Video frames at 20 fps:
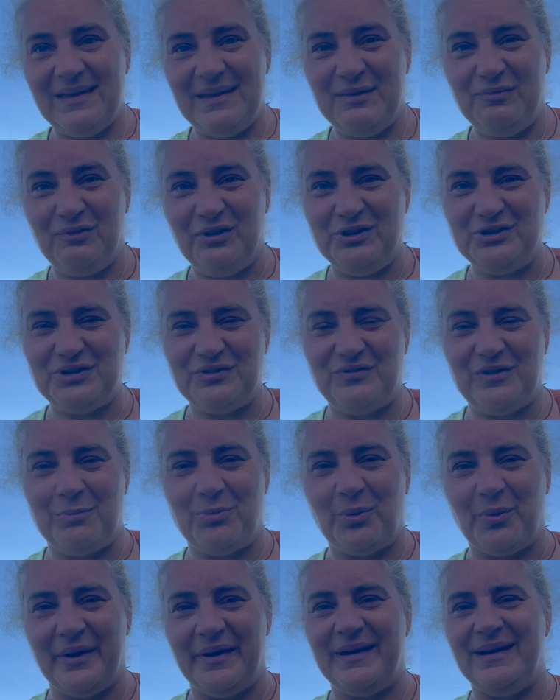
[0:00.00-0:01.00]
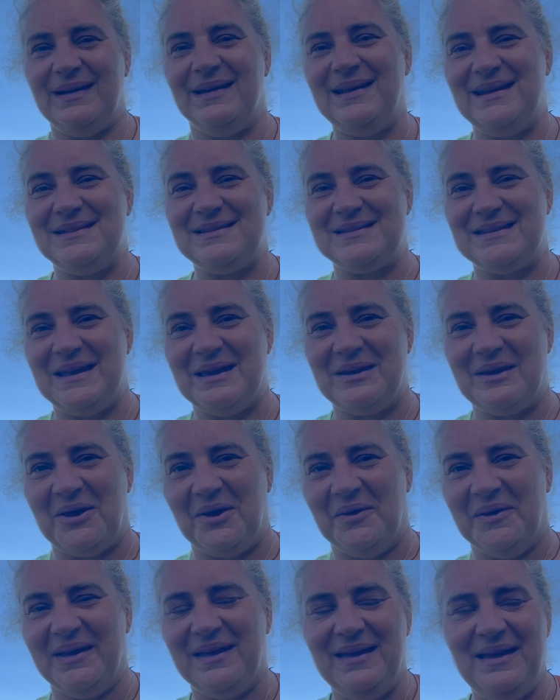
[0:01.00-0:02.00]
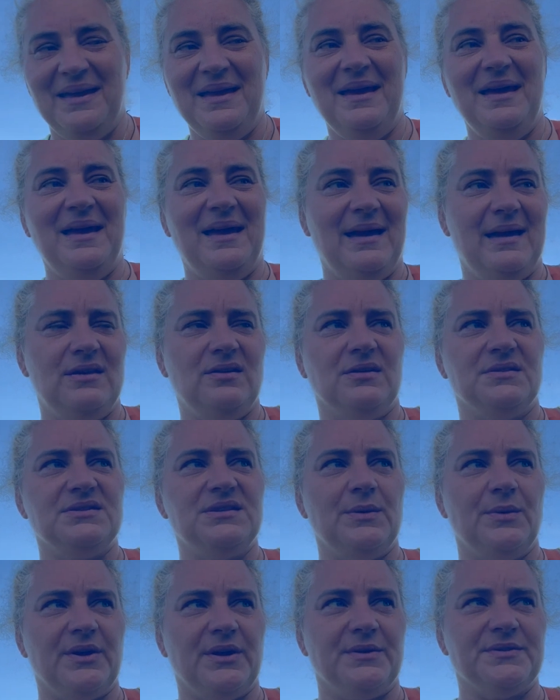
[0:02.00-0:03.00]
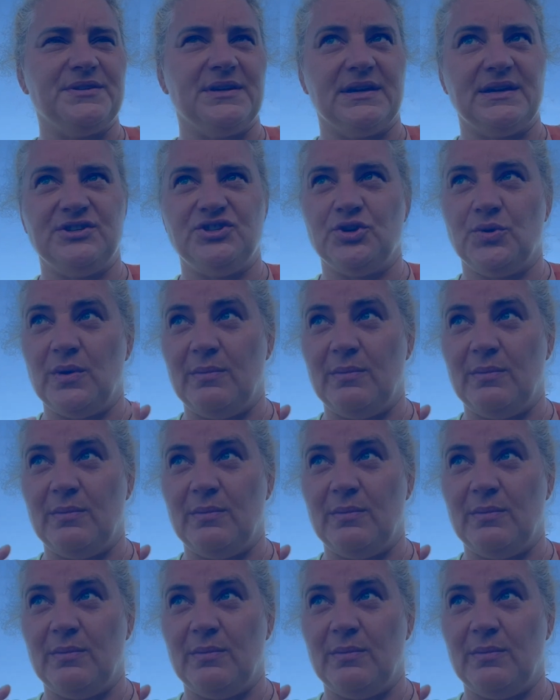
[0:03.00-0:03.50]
finish it February, let's get going, and I'll see what else I can do.